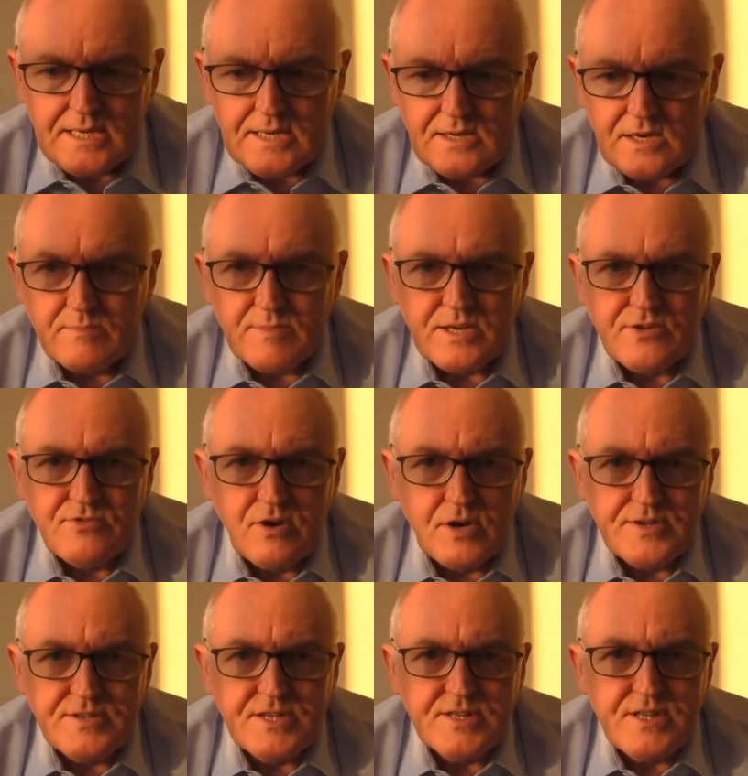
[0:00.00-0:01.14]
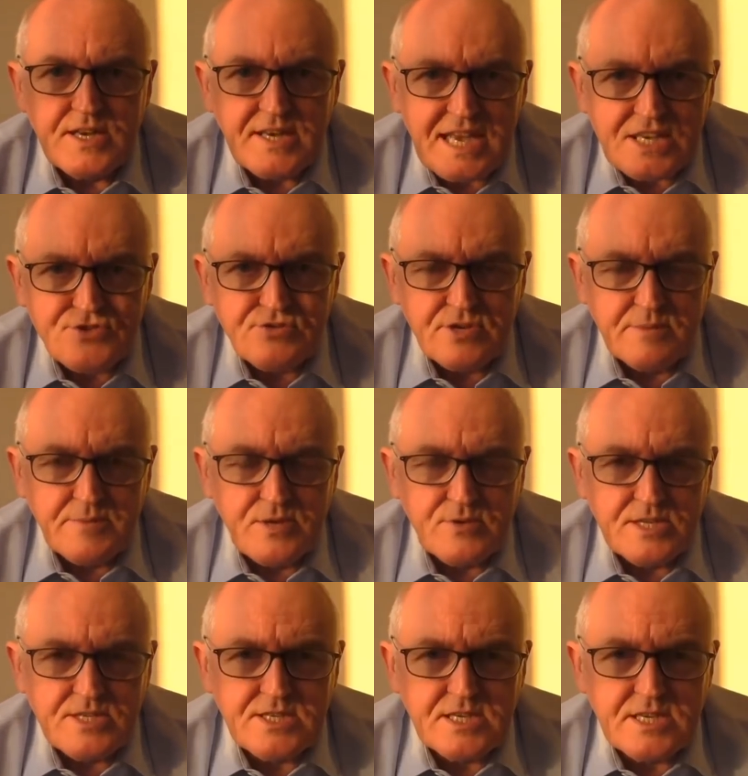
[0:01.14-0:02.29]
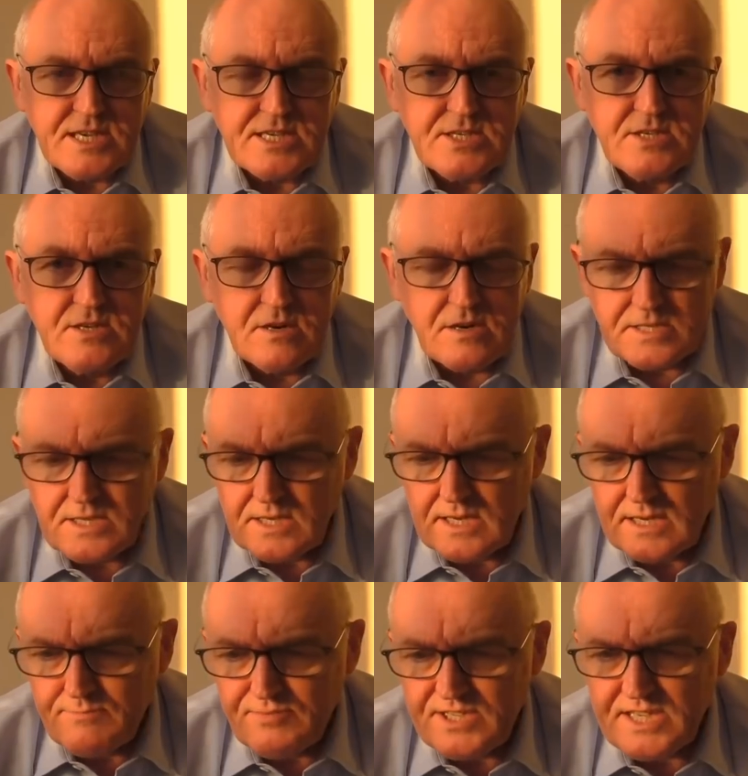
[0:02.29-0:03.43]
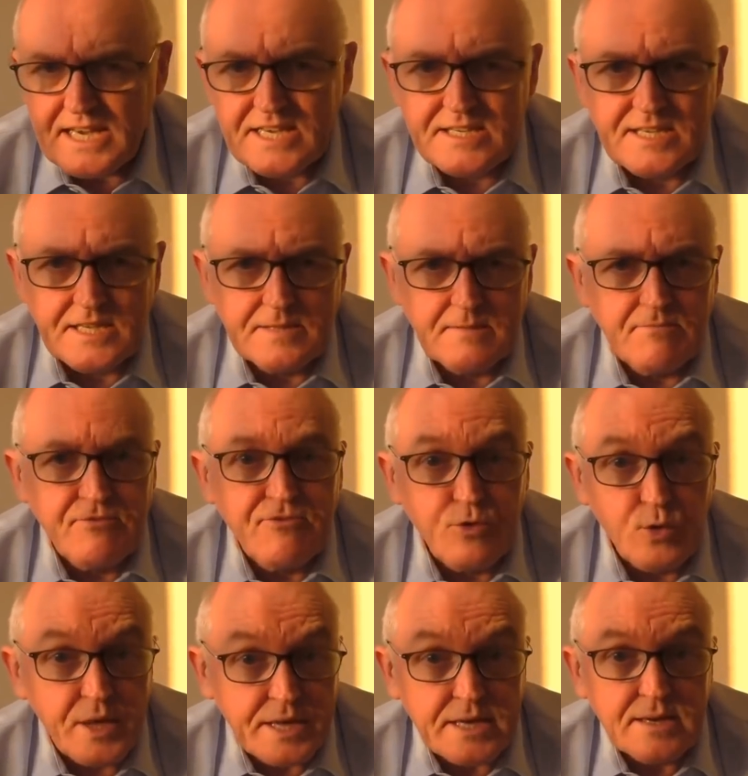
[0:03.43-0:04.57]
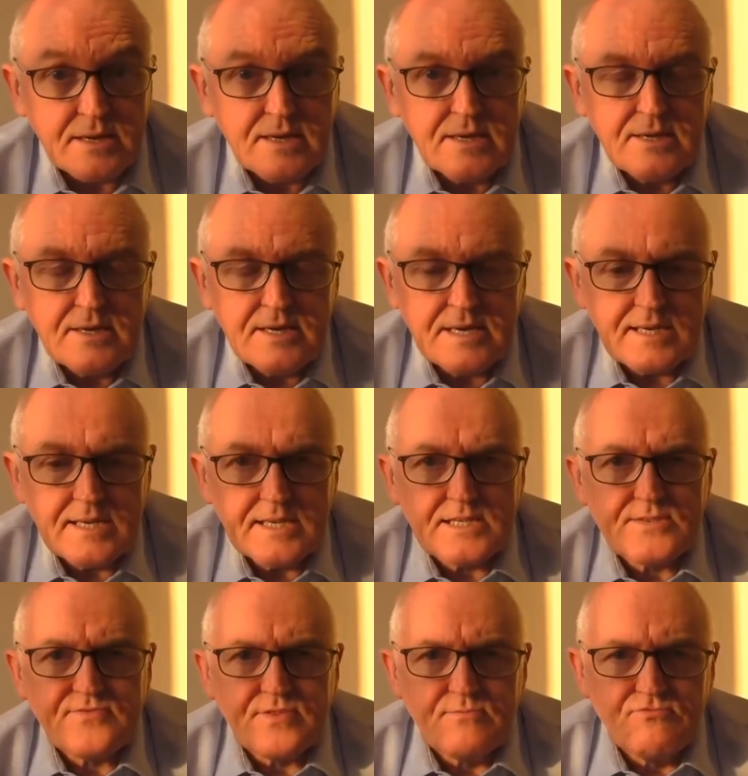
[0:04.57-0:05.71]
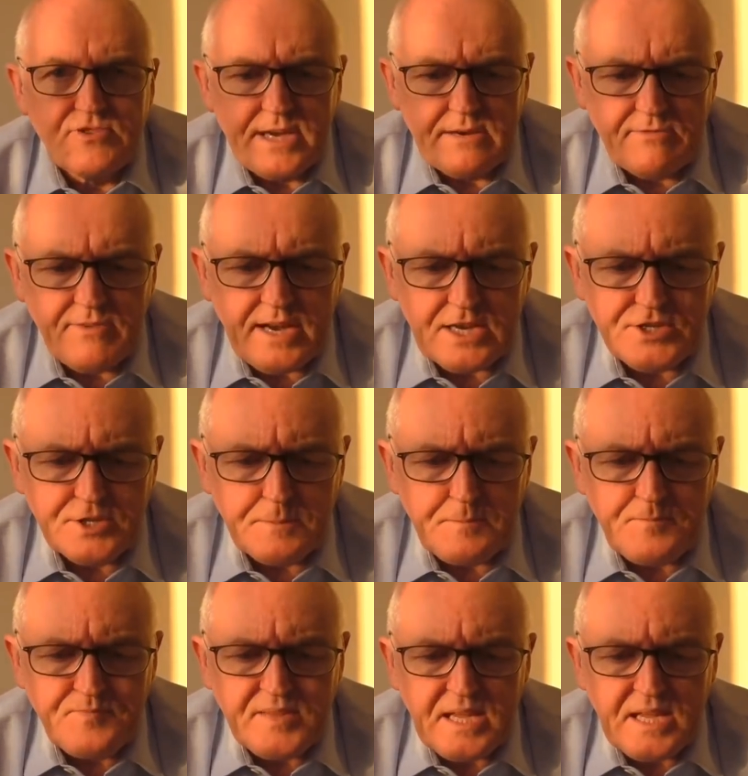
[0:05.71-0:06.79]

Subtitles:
Omicron, that the natural immunity is not protecting them fully, at least from reinfection.